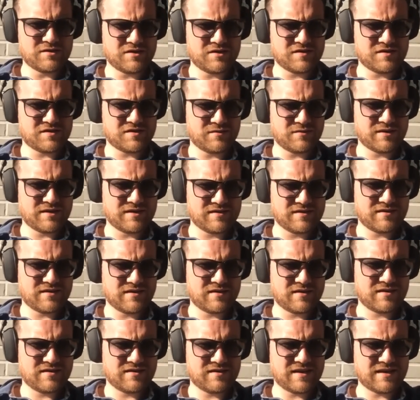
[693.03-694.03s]
So then
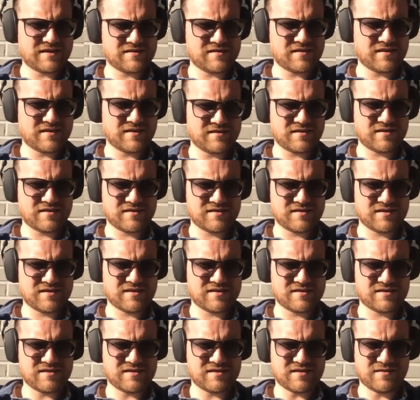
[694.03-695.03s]
the next things that he
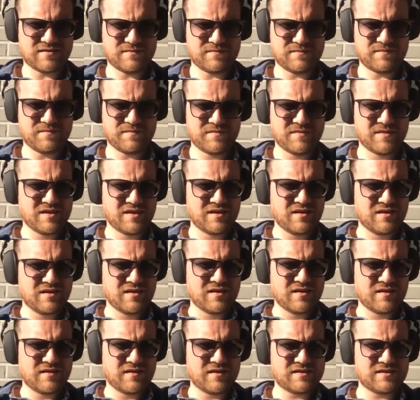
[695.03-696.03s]
says,
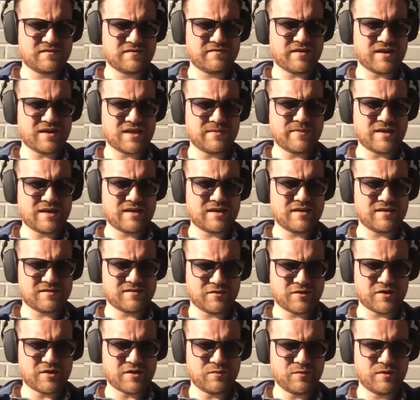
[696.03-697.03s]
this is fundamentally, so
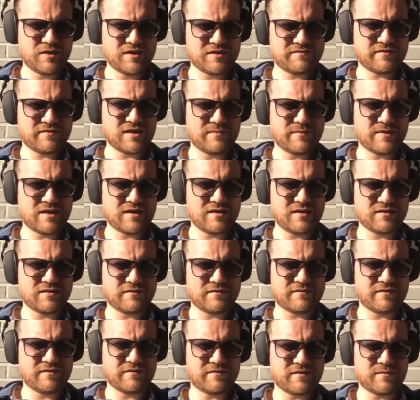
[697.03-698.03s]
QE is fundamentally
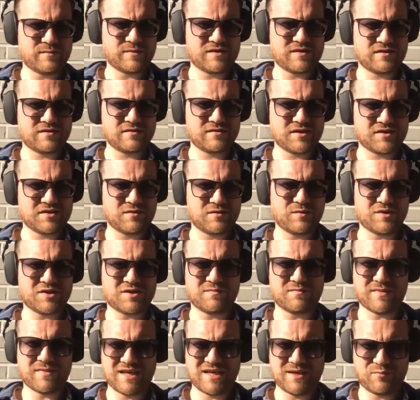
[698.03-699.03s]
different from a situation in which
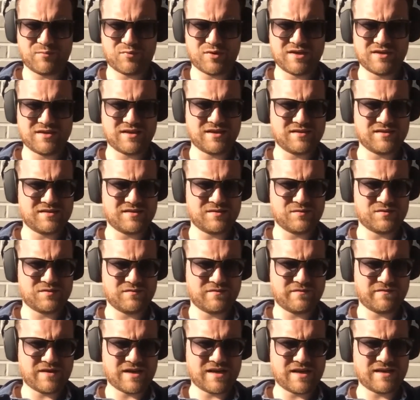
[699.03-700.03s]
money printing is used to
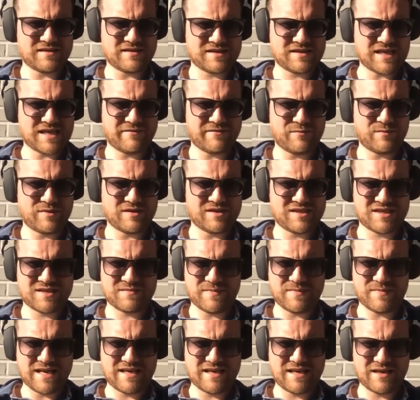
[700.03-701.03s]
finance government
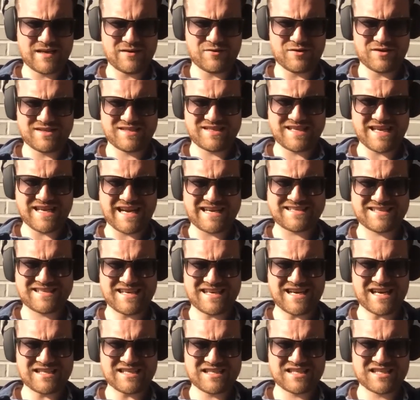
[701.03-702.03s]
spending or tax
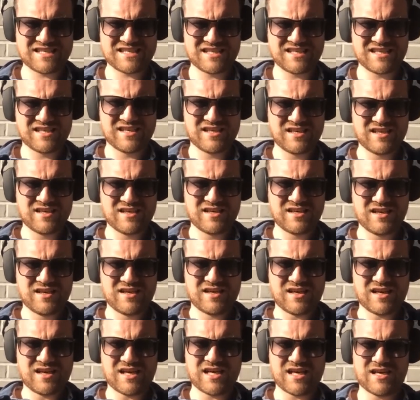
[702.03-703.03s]
cuts.
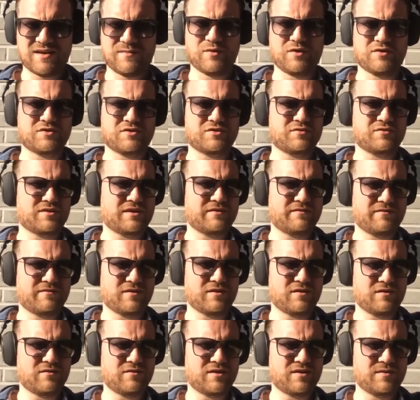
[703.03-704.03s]
I'm not sure I
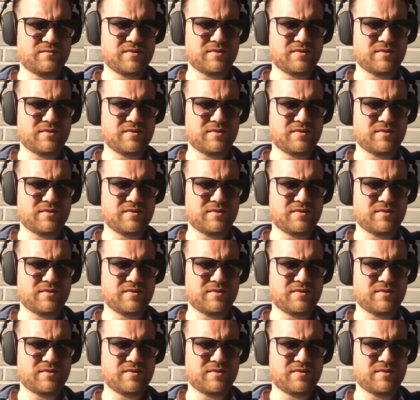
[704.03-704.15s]
follow him.